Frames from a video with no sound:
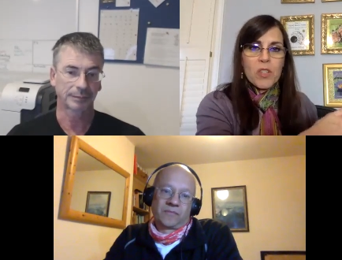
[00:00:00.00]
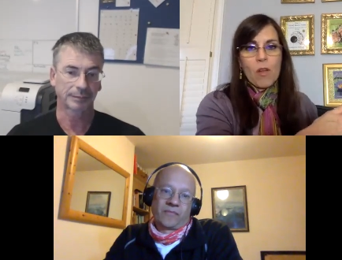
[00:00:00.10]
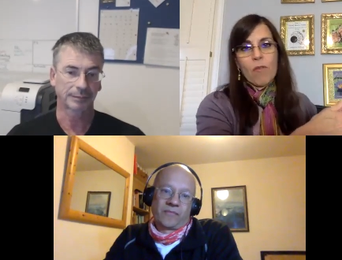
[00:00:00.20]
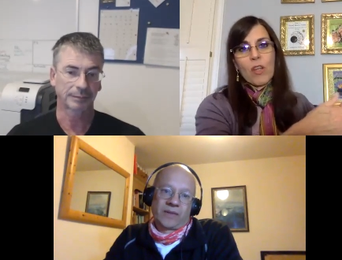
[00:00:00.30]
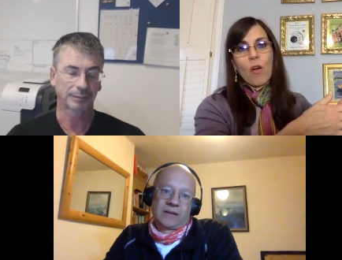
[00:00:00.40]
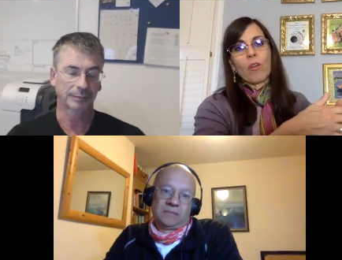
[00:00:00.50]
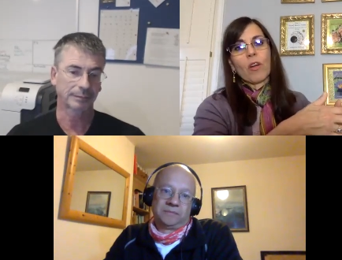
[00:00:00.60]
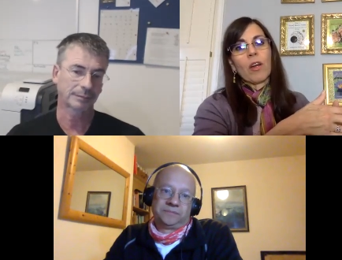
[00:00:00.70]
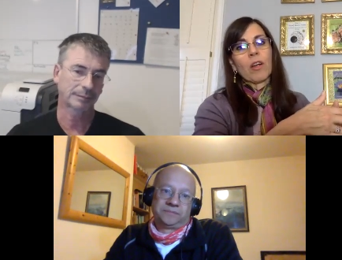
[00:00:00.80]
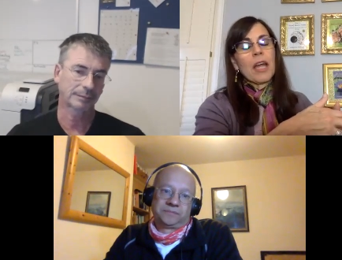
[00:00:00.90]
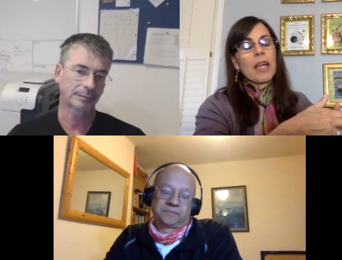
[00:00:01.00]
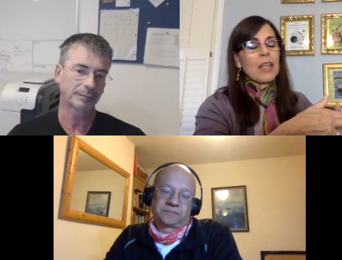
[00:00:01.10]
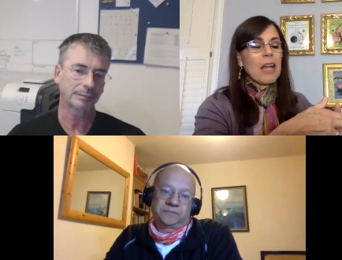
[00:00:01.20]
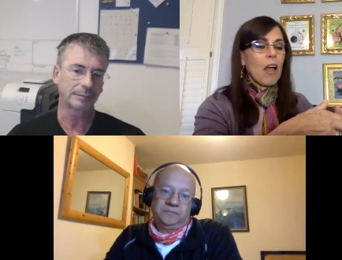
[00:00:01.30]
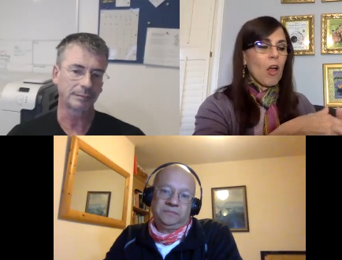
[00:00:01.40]
Speaker 1: of yoga
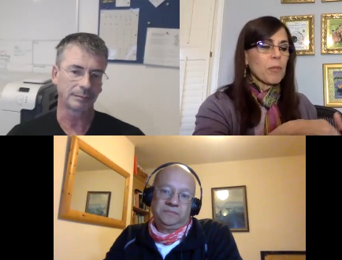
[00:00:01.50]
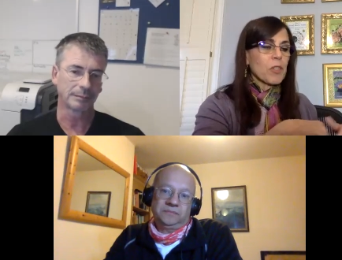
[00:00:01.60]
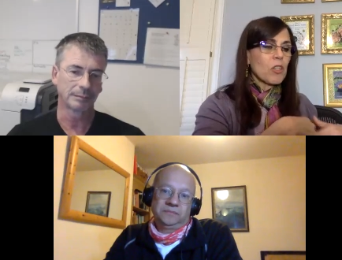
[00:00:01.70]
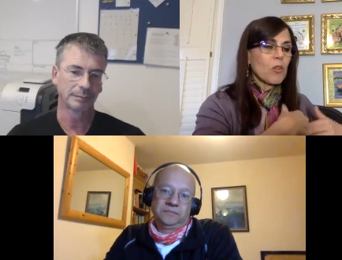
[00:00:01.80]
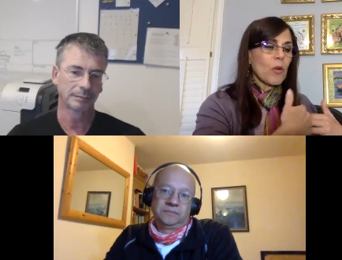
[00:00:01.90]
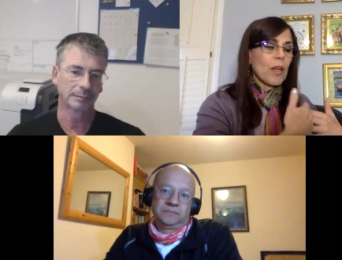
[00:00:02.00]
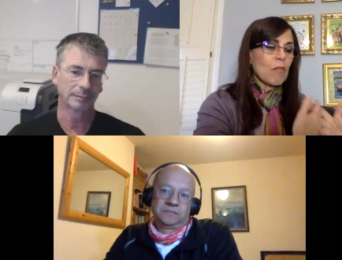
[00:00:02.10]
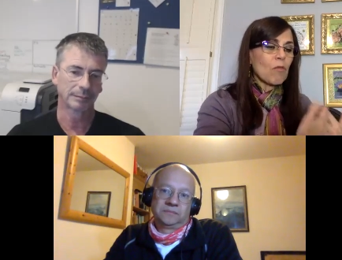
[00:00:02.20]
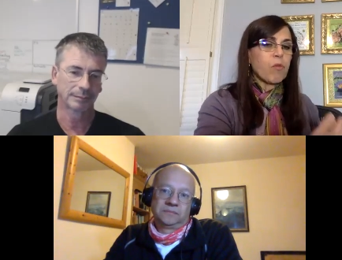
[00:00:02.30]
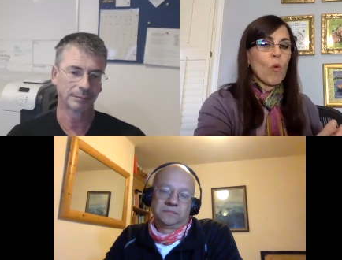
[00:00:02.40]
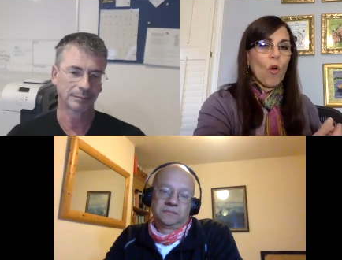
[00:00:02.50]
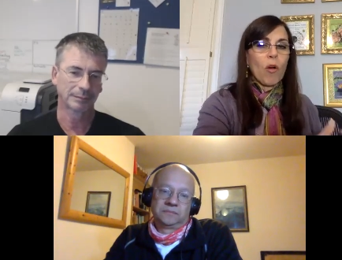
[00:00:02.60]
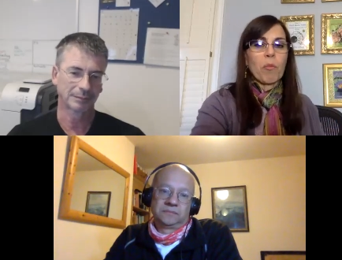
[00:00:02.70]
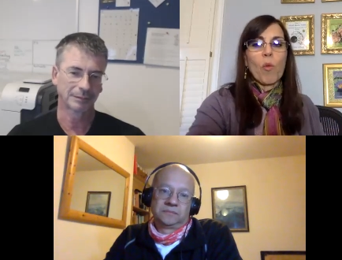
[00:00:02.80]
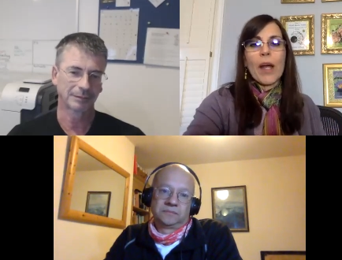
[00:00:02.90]
that help to
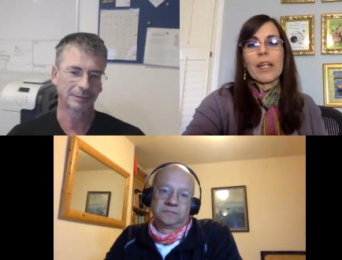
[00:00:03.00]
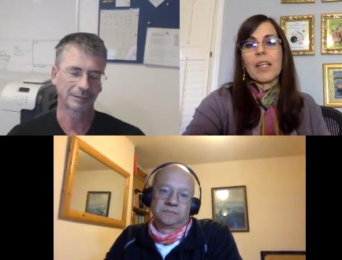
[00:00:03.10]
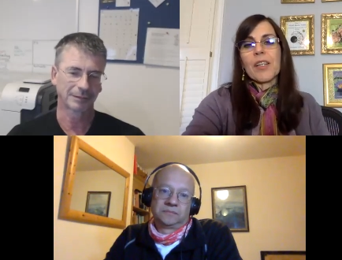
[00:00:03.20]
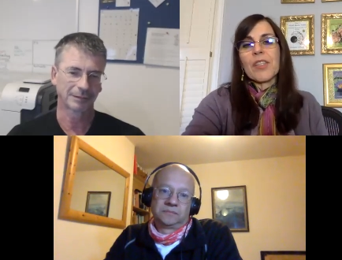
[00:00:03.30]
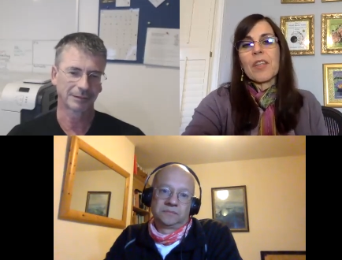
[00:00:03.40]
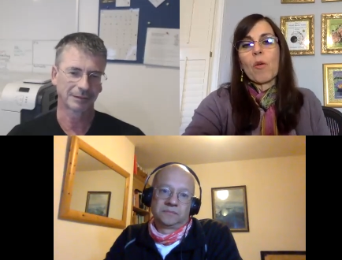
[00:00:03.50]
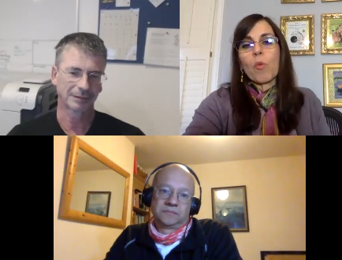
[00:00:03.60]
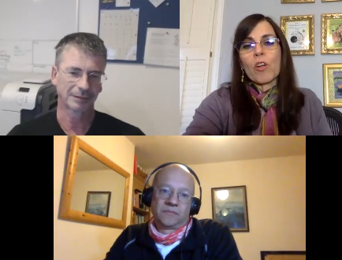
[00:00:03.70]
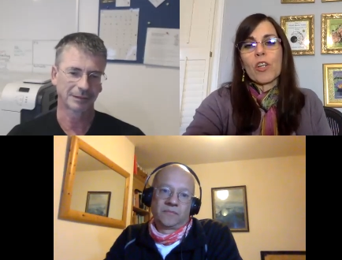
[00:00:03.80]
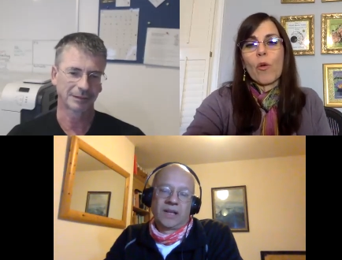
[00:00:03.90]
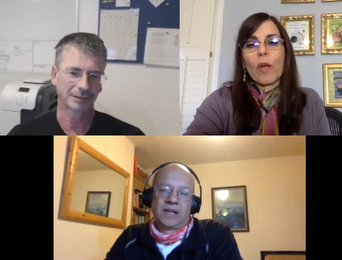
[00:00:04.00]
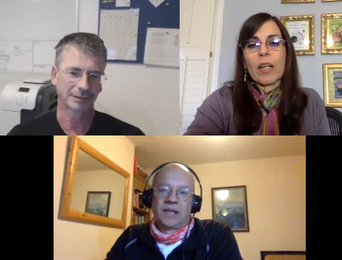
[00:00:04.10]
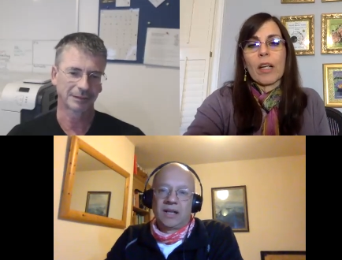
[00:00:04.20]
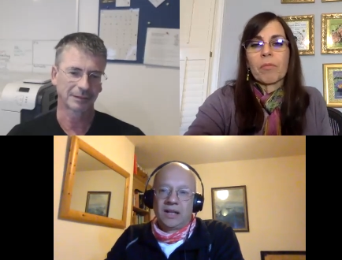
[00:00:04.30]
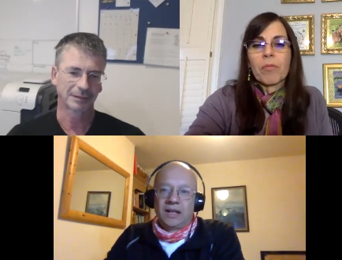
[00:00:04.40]
inform what it is that we're doing.
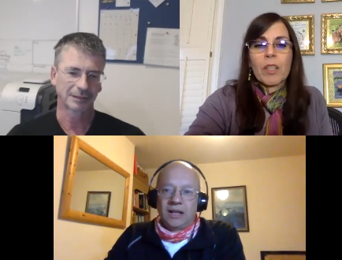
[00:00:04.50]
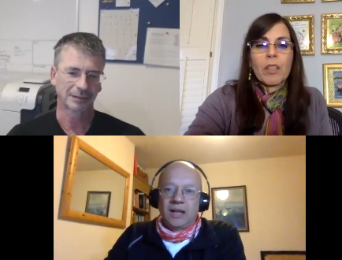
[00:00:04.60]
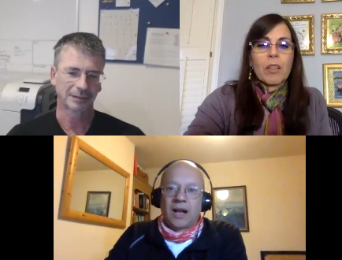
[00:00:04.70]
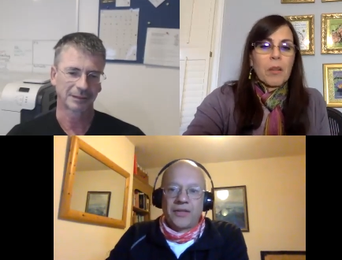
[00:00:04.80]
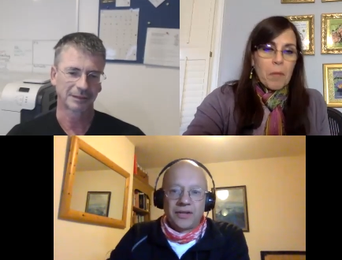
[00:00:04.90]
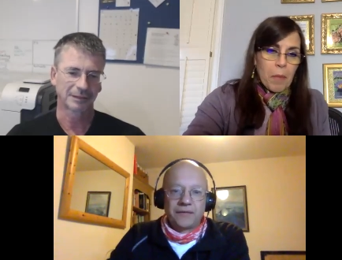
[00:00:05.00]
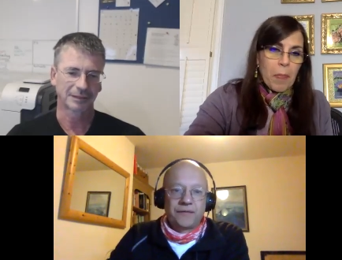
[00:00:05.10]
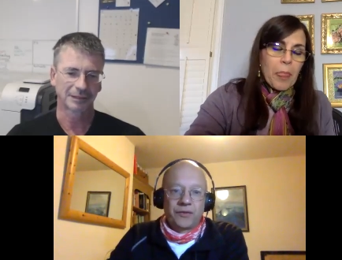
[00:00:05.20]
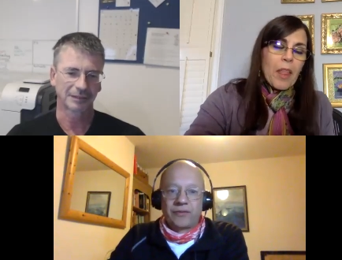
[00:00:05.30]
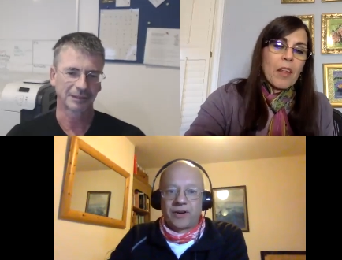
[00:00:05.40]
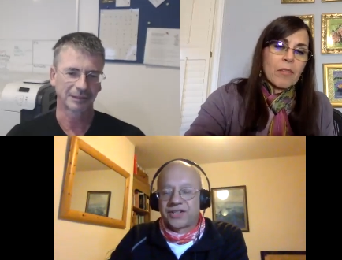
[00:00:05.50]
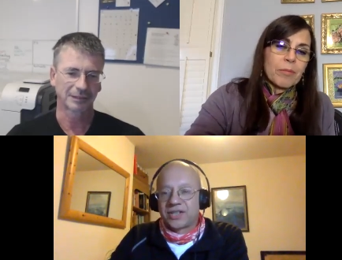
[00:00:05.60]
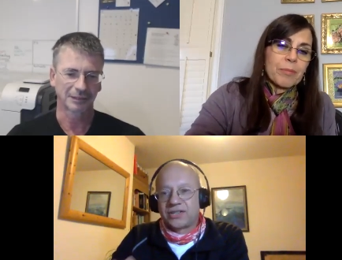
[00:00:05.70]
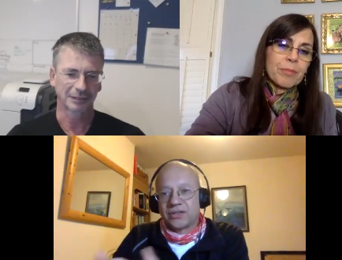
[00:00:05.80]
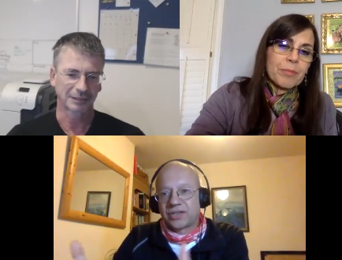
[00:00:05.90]
Speaker 2: I think for us, it's
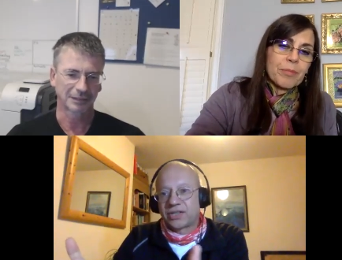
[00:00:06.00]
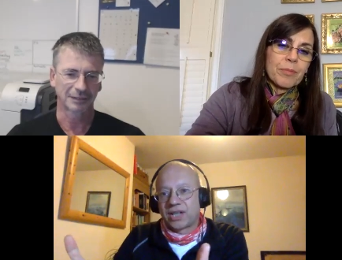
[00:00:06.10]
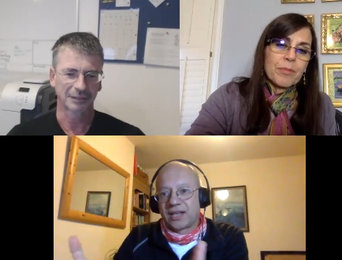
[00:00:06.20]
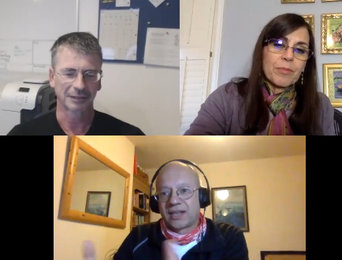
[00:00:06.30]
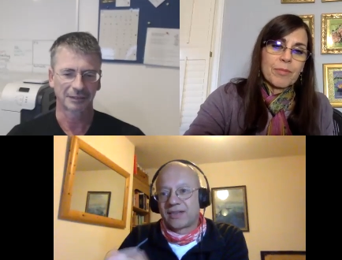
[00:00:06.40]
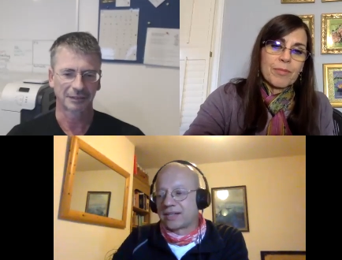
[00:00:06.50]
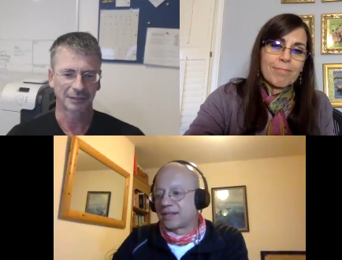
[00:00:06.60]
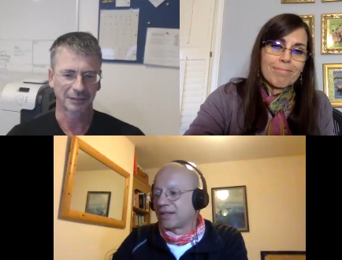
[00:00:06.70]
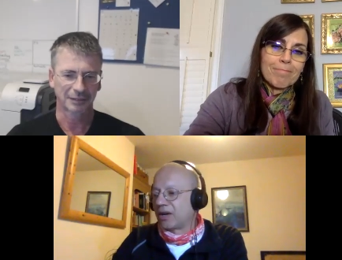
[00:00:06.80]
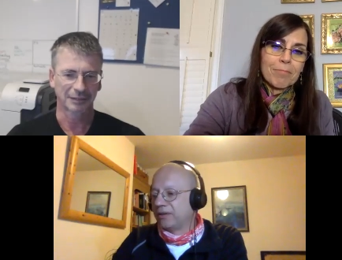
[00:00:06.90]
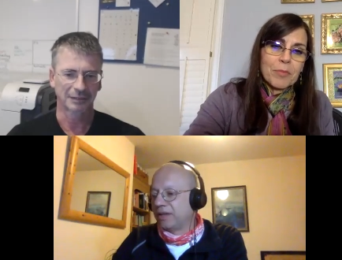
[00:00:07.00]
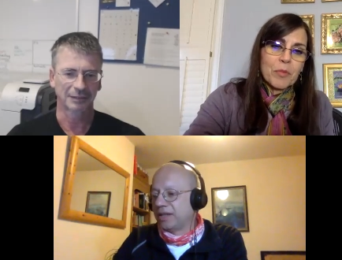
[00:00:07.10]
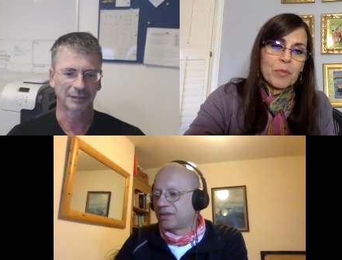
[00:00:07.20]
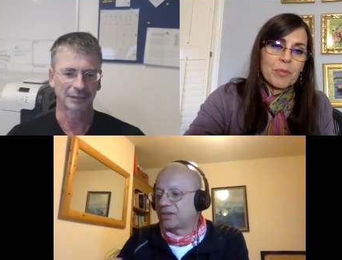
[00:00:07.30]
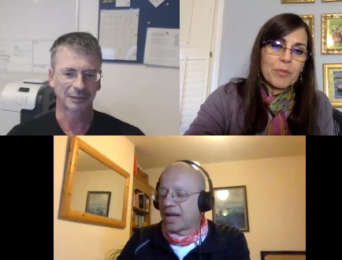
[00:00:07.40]
not to say that that's the
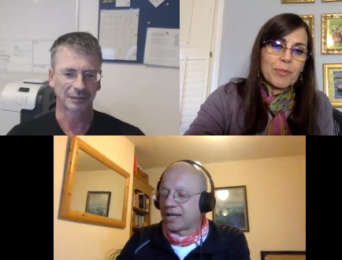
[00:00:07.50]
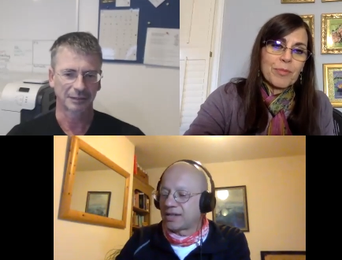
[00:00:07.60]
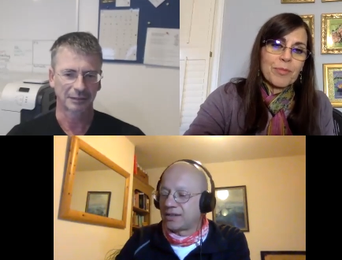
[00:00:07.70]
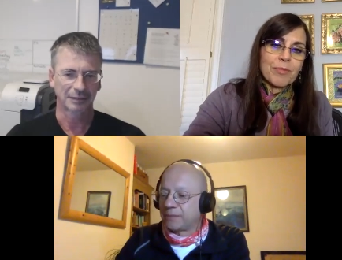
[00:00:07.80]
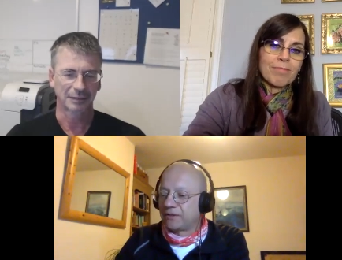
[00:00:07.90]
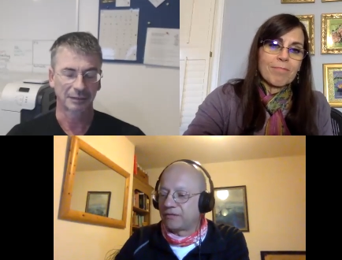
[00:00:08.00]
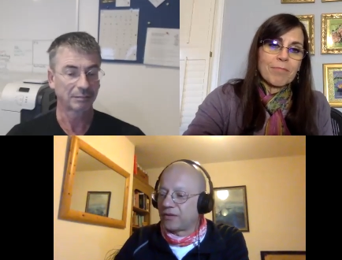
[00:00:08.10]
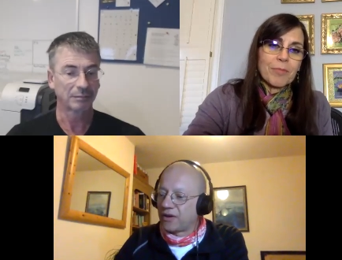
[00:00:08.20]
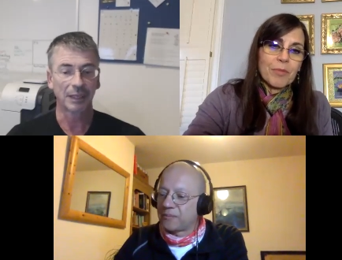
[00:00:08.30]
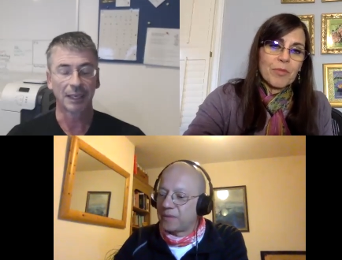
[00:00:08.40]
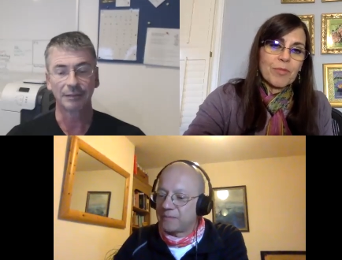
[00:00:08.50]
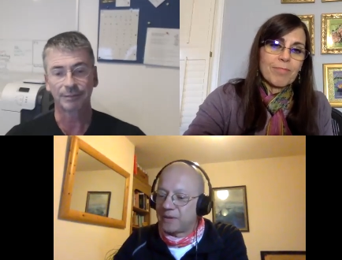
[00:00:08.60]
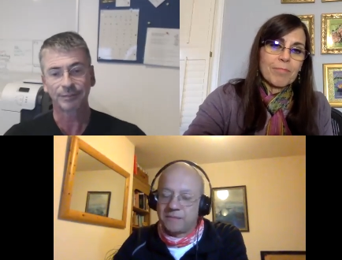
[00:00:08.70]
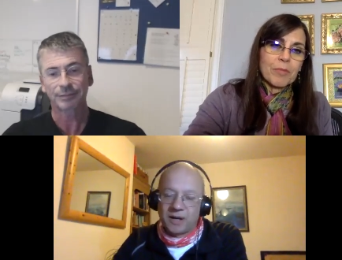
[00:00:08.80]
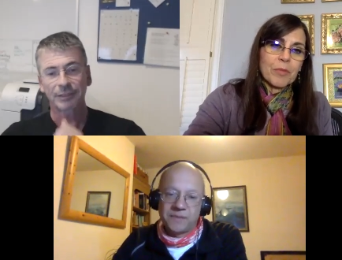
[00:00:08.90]
only text. I mean, for other people, it
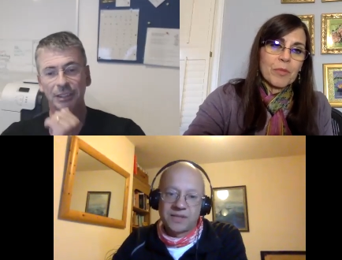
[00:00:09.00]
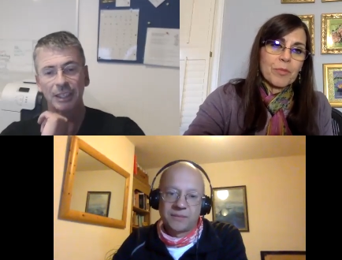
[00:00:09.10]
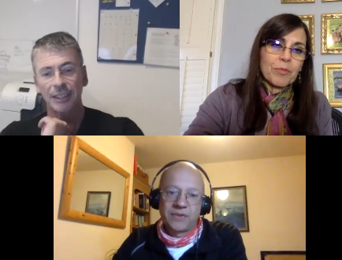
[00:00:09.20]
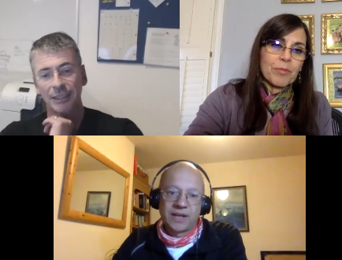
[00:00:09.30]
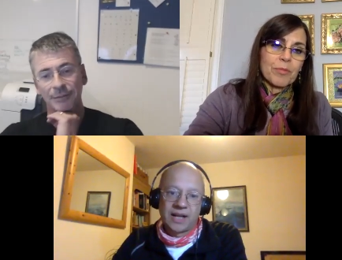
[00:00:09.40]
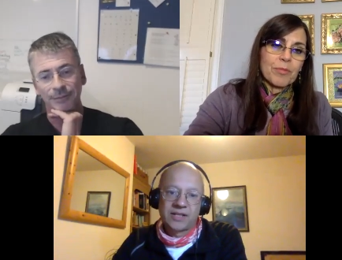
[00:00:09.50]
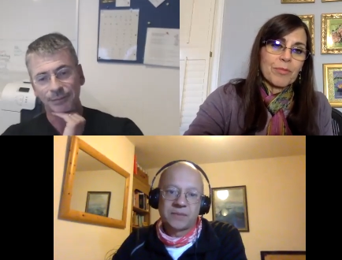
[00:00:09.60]
might be something else,